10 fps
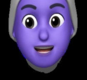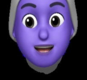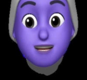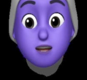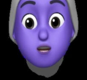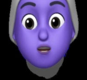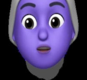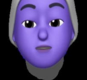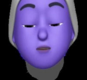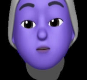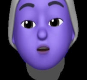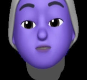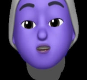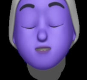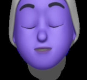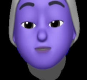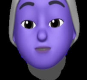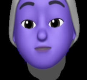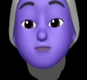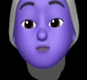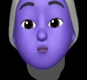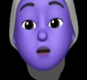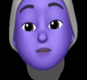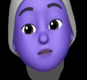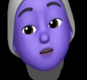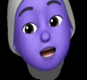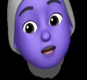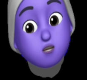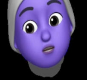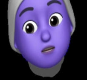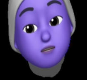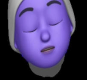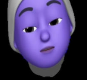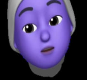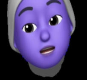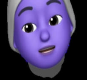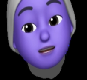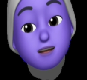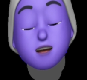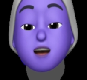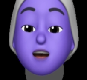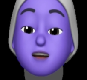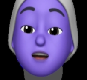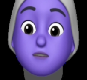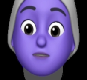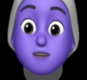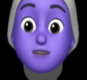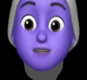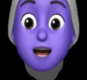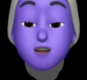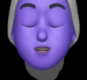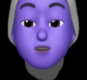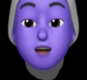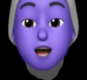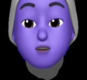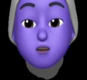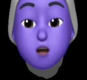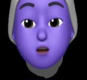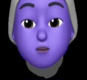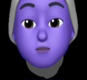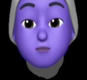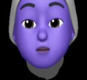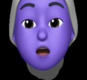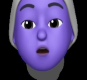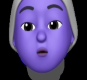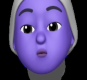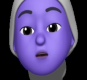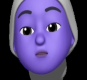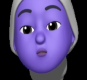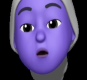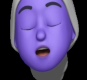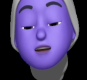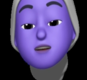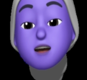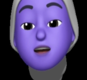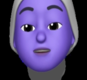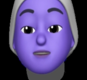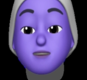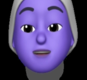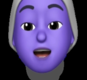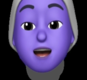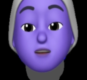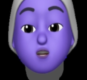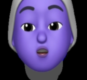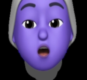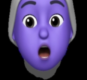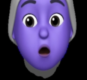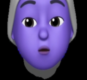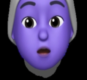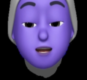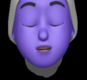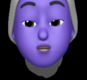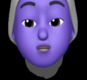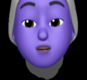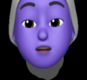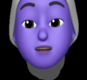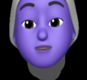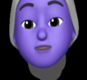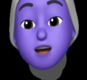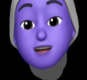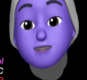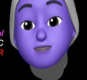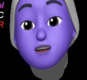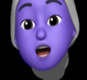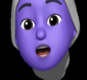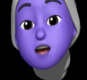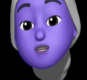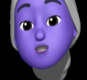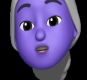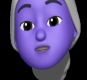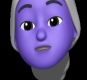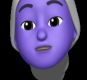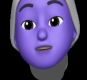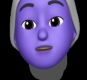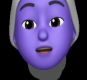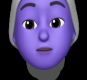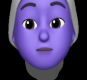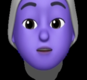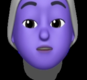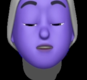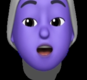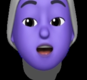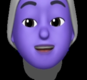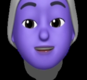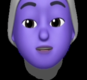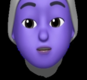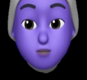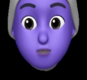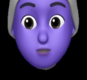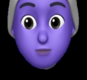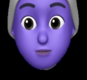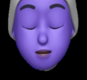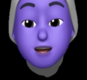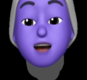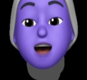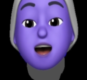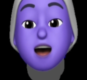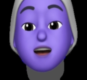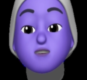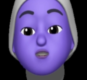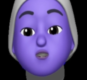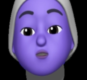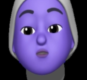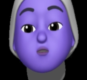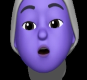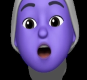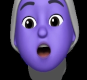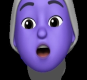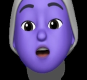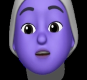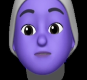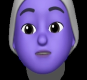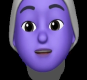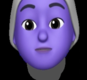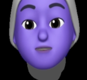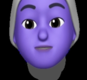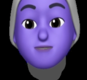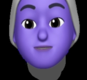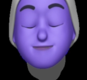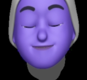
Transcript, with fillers: Addition of a proton source when the reaction is complete gives a secondary alcohol with one CHOH, that's hydroxymethine group, and two R fragments